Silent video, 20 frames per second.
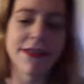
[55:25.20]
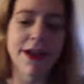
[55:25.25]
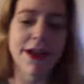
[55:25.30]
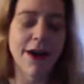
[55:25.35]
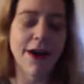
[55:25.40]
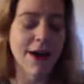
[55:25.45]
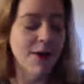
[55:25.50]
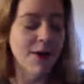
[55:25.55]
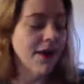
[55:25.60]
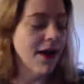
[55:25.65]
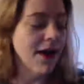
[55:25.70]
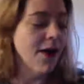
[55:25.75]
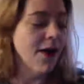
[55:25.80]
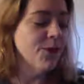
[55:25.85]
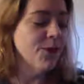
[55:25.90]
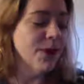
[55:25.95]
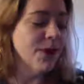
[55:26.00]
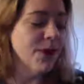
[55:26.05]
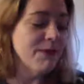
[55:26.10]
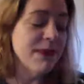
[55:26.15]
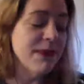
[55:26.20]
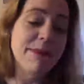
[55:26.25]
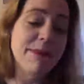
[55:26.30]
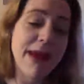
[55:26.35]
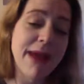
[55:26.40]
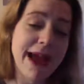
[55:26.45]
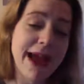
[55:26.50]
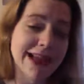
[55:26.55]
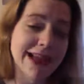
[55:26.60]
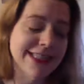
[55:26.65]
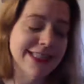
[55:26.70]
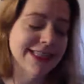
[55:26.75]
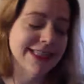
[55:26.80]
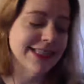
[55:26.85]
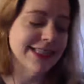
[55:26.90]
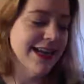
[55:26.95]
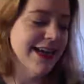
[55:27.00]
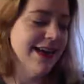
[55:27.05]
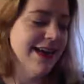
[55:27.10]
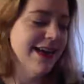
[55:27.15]
a weepy mess
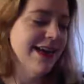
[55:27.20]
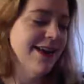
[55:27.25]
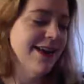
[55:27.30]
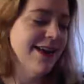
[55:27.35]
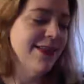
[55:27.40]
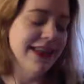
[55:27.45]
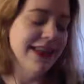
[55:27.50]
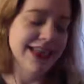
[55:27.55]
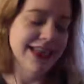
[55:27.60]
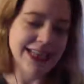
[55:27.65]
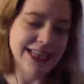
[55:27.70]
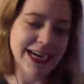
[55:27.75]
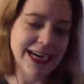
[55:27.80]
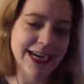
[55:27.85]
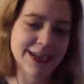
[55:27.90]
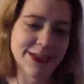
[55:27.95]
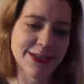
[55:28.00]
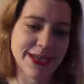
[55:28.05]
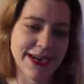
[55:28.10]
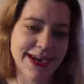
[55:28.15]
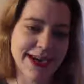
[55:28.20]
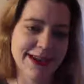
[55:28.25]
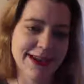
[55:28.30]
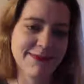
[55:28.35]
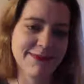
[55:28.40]
the entire time.